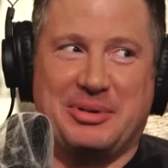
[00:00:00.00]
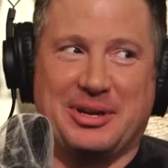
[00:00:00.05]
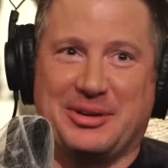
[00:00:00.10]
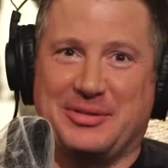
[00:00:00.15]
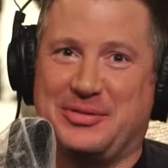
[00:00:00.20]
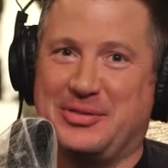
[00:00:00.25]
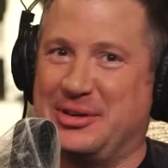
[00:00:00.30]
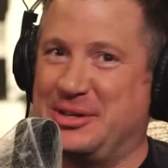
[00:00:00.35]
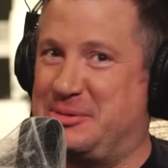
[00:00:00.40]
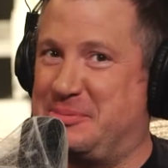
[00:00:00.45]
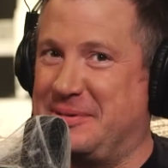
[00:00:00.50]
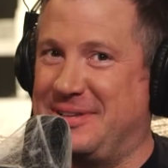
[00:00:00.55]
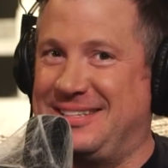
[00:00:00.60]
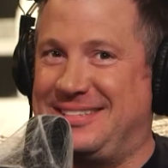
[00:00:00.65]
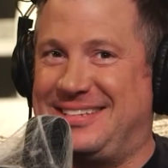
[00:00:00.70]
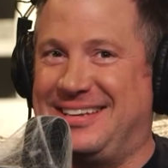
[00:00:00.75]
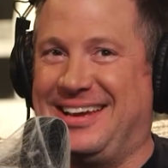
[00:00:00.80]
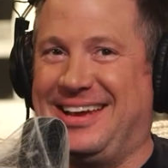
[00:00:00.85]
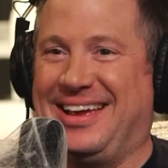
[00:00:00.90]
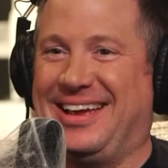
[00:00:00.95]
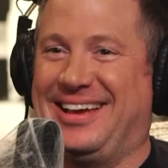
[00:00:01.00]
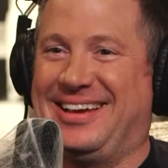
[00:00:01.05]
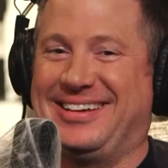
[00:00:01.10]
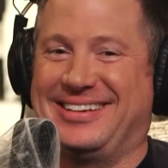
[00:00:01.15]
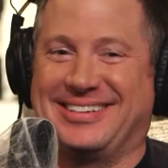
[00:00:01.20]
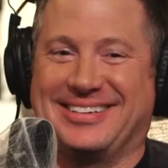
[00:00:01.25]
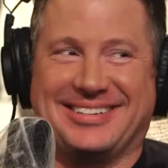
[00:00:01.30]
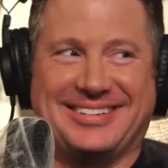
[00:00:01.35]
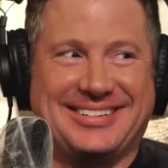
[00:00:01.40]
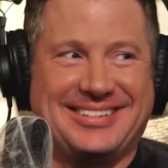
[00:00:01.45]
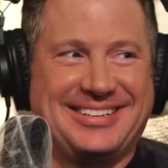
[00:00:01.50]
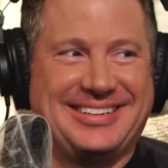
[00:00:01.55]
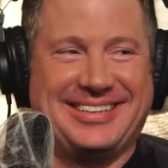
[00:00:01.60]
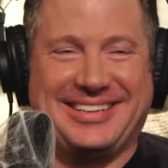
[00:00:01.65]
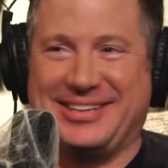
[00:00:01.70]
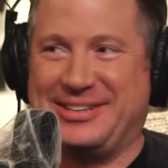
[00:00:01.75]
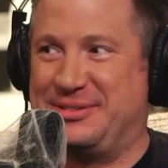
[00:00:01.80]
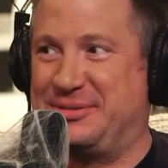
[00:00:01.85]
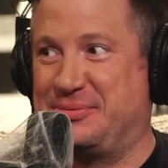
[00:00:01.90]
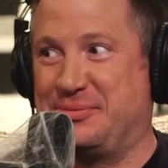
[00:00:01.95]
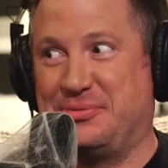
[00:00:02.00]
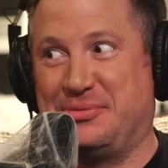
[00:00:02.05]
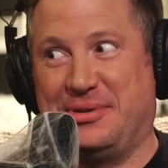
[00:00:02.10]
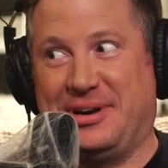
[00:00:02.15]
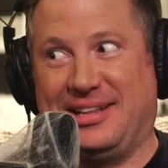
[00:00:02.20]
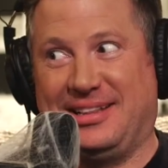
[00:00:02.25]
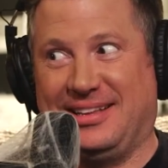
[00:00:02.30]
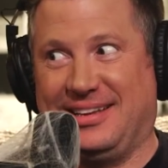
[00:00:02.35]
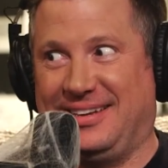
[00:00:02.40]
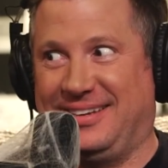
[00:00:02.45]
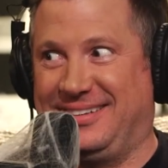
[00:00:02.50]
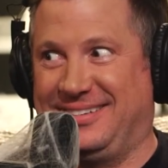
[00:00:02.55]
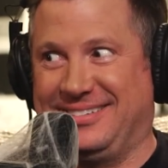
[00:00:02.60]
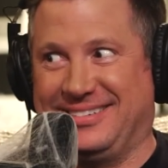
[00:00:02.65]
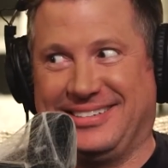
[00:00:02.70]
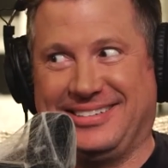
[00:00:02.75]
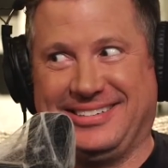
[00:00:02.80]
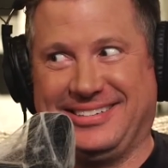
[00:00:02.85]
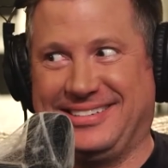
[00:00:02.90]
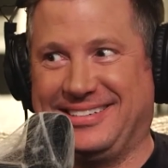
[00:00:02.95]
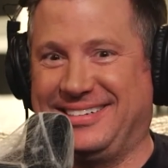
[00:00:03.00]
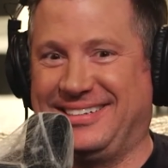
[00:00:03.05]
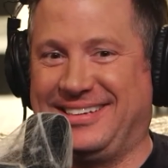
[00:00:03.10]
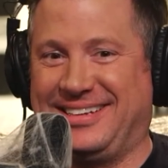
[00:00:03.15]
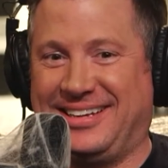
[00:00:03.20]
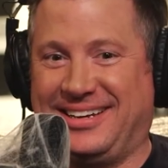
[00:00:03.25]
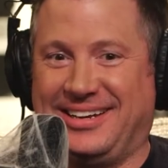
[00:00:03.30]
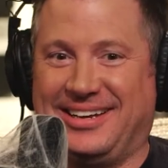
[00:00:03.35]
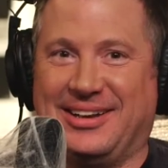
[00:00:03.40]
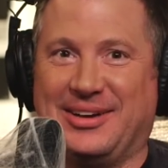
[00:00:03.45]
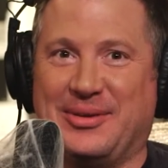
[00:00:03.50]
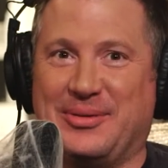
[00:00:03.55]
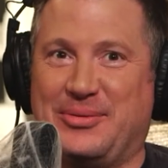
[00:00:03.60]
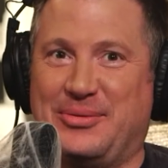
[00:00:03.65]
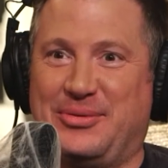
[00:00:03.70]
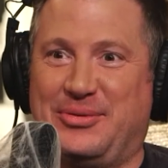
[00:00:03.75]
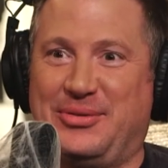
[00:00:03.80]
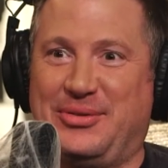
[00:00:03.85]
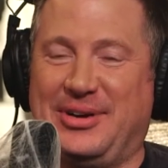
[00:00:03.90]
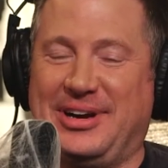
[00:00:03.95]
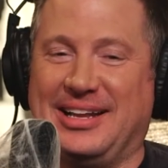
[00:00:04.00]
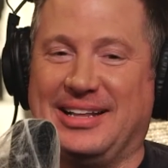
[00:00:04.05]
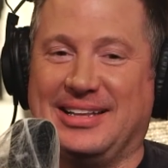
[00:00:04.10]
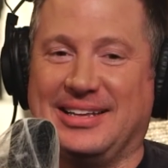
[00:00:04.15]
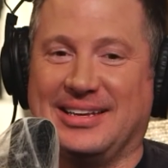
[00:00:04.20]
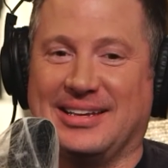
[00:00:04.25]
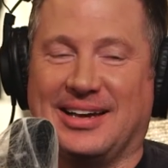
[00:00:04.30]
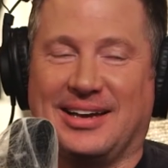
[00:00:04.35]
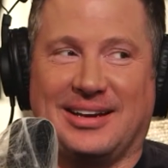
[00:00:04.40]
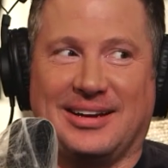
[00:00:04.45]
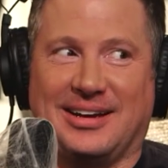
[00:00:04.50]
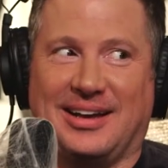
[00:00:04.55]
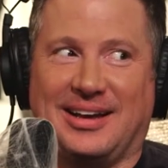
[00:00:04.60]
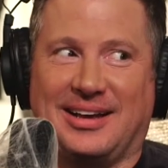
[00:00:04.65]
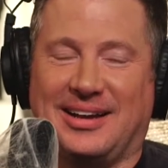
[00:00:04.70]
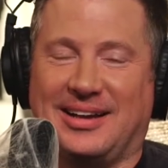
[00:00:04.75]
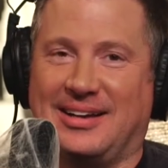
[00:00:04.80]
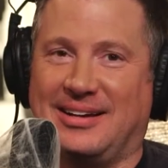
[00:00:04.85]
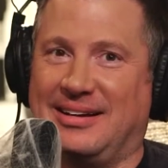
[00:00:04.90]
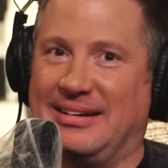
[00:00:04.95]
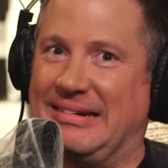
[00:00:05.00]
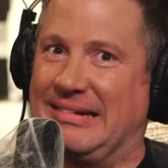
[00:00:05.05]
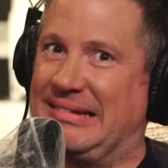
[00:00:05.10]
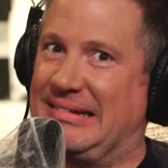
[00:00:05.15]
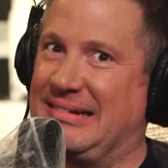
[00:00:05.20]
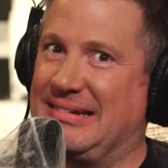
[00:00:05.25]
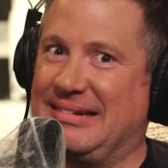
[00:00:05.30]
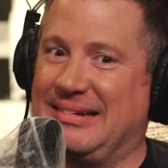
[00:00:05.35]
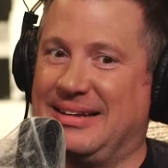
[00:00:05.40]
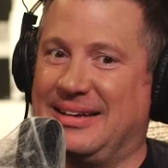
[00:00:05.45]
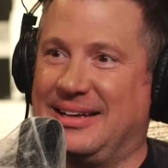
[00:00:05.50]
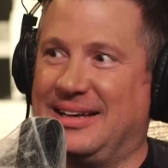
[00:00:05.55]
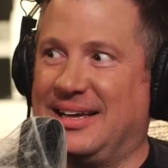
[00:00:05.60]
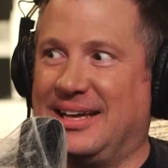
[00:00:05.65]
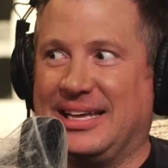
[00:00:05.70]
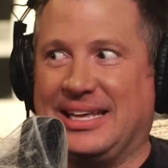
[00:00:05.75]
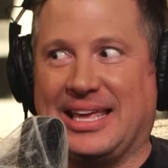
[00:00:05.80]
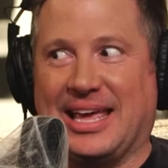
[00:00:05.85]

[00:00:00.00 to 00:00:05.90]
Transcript: Bigfoot has been saying is really, yeah, really uh, uh, beyond the pale.